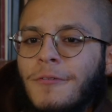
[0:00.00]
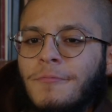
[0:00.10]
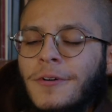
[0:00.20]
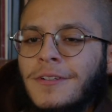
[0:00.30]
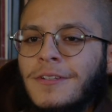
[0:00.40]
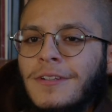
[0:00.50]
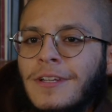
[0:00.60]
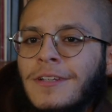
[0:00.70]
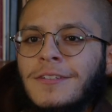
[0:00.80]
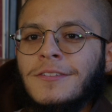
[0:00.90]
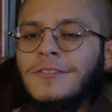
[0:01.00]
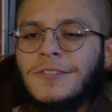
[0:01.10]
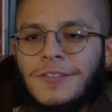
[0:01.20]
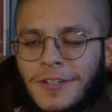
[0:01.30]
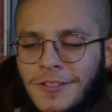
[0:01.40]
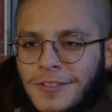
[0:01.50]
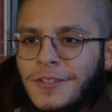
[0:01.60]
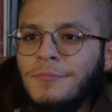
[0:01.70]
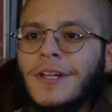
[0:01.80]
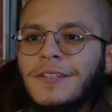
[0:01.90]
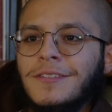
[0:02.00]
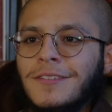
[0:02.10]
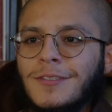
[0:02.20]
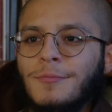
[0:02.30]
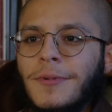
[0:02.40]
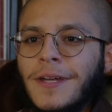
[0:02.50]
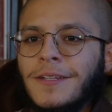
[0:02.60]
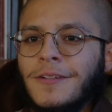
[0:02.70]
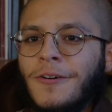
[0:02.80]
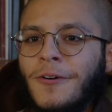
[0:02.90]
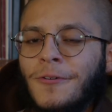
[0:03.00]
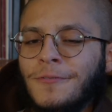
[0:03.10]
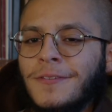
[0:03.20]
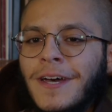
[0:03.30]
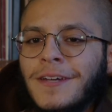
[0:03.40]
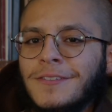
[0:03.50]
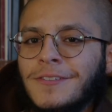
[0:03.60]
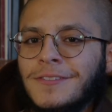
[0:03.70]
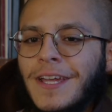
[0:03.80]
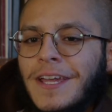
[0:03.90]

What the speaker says: But it is such a blessing despite all of that, because